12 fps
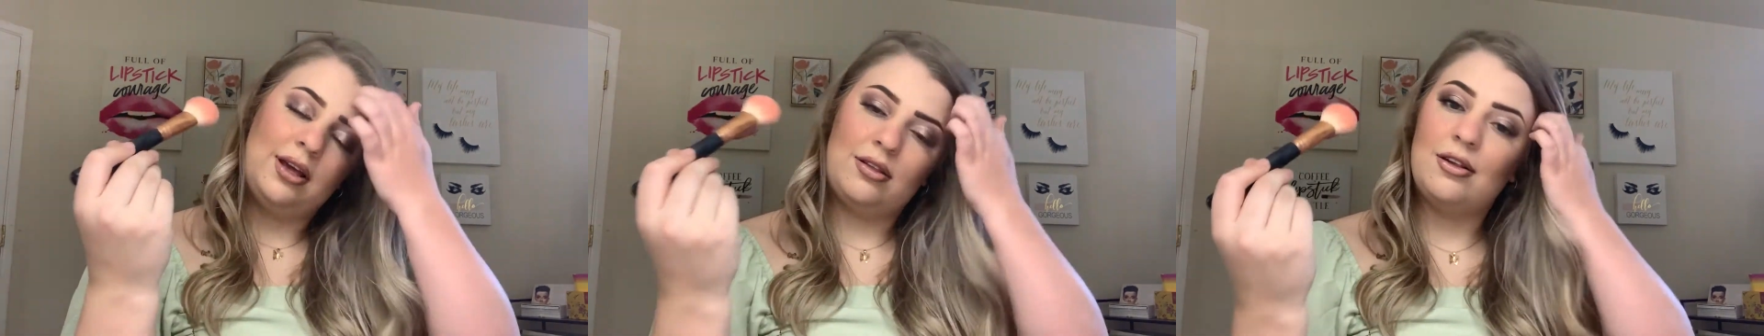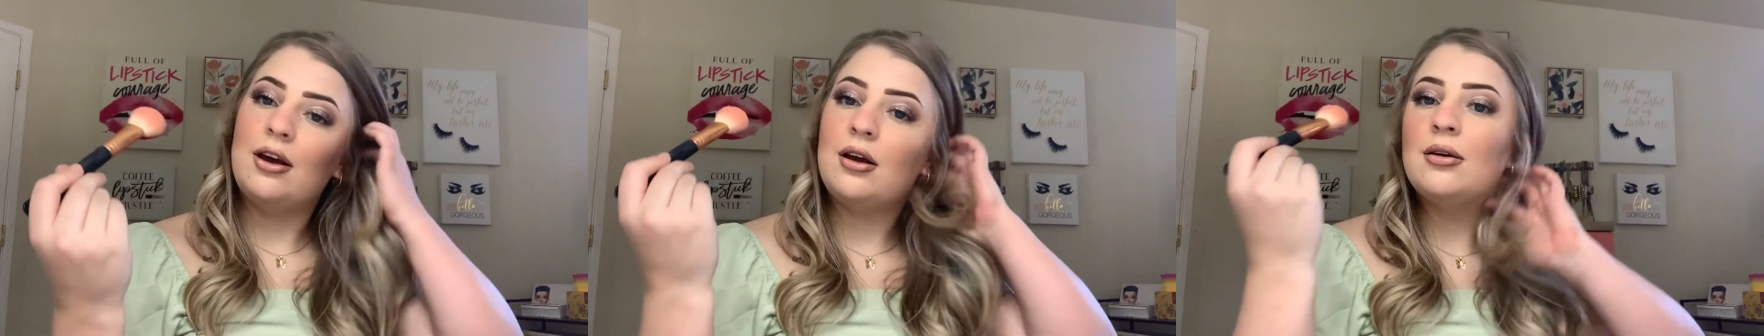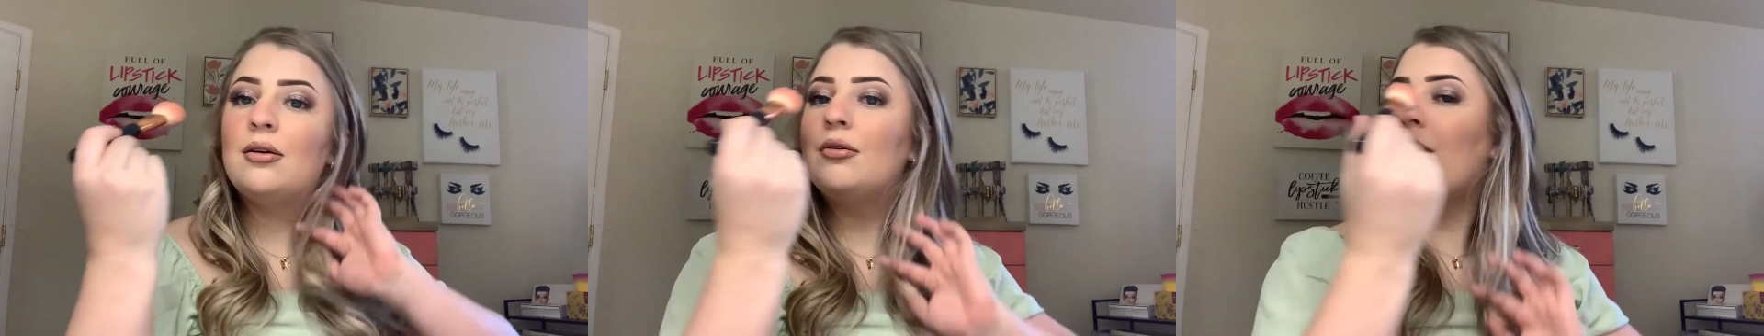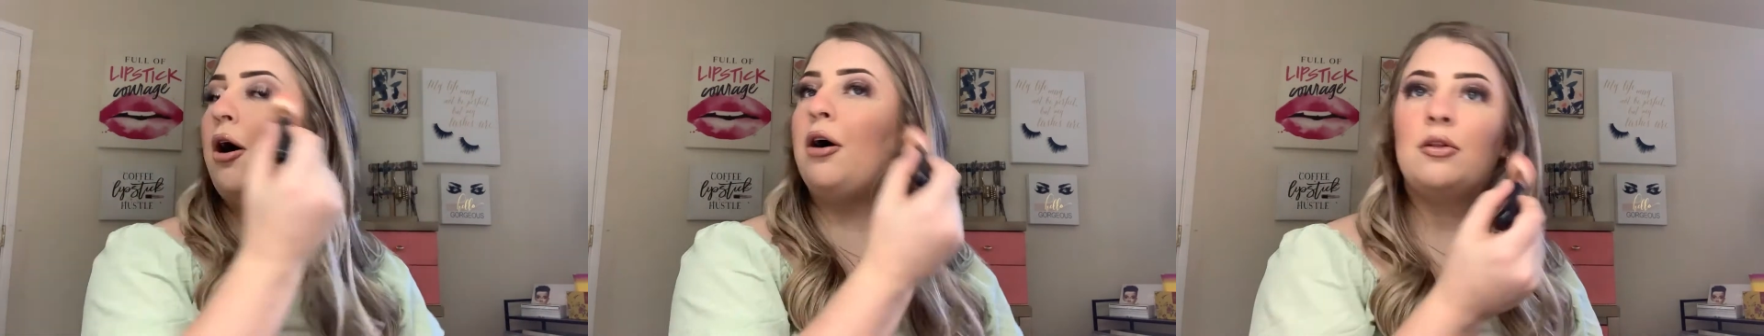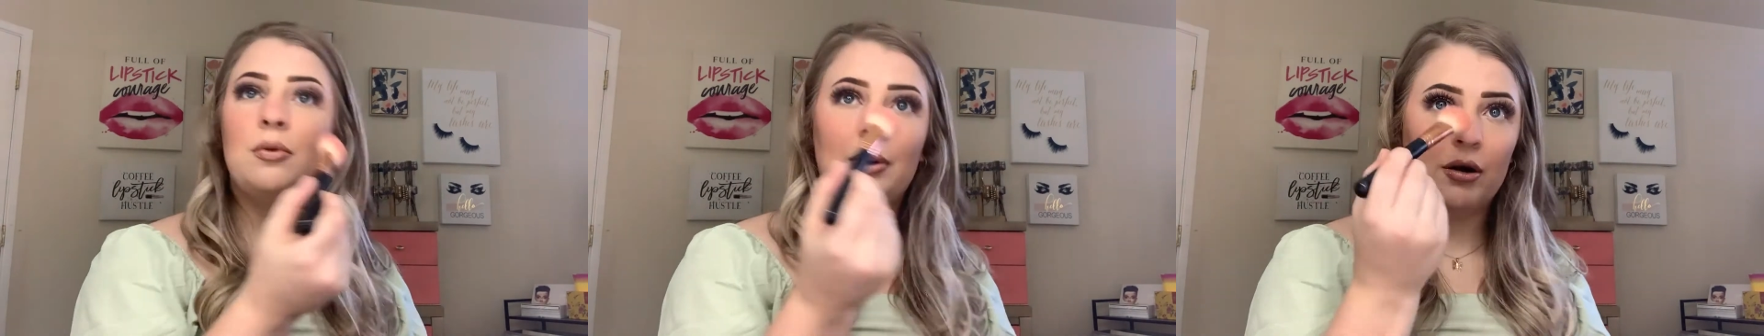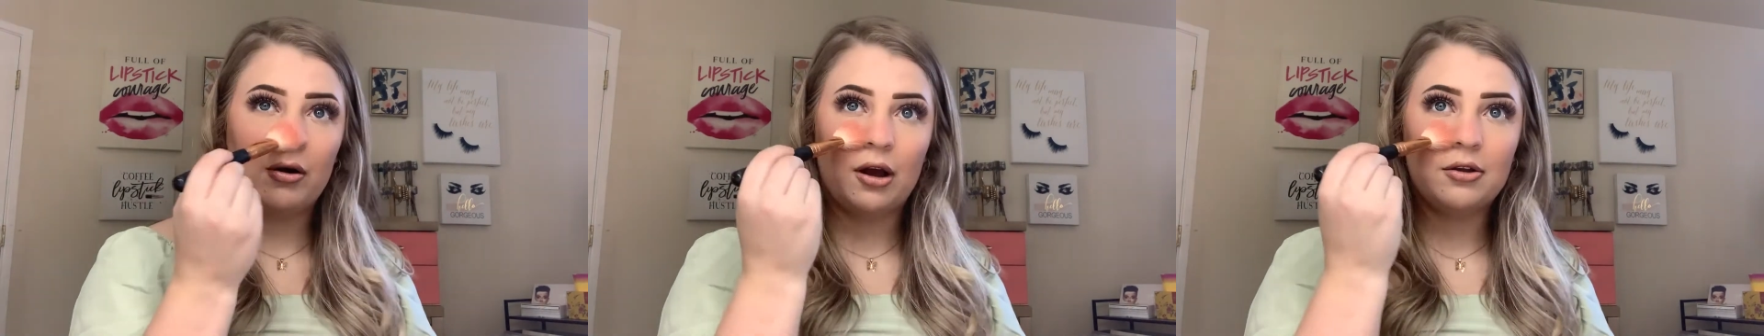it's like all the way
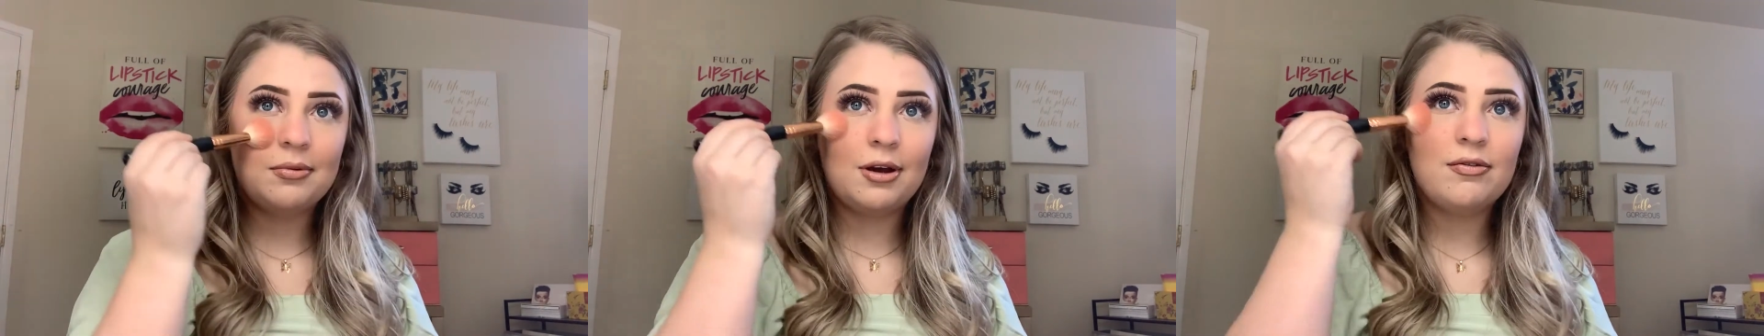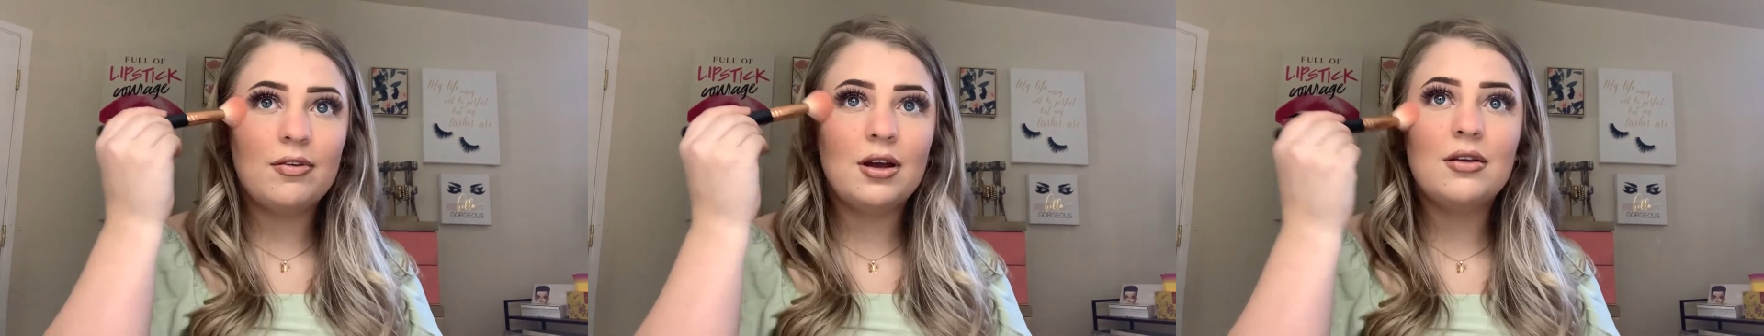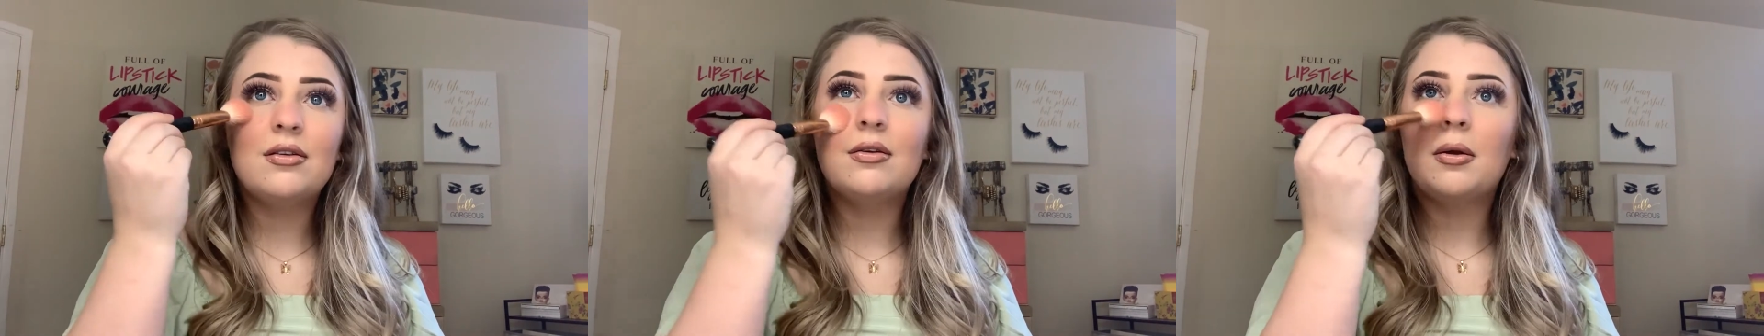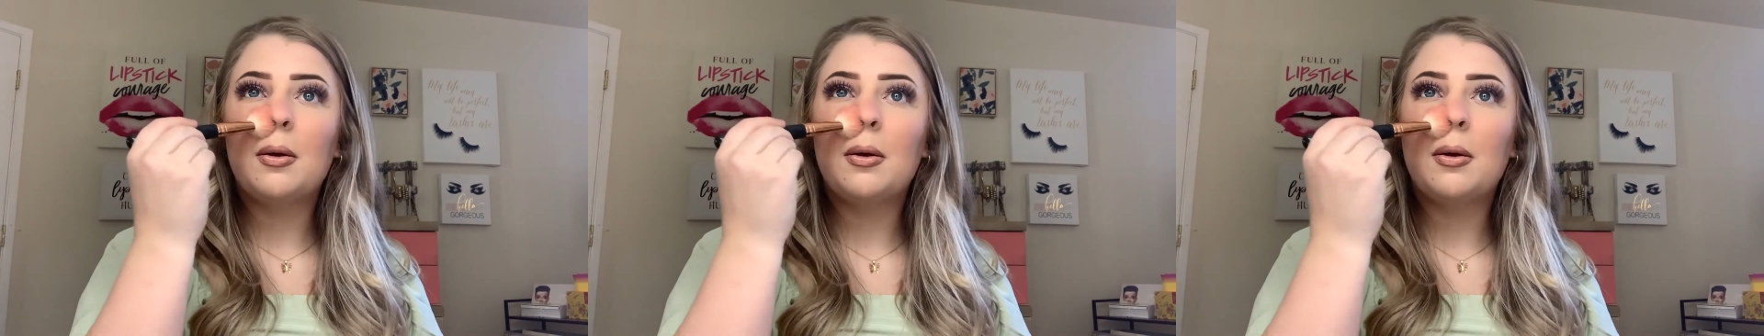across my face.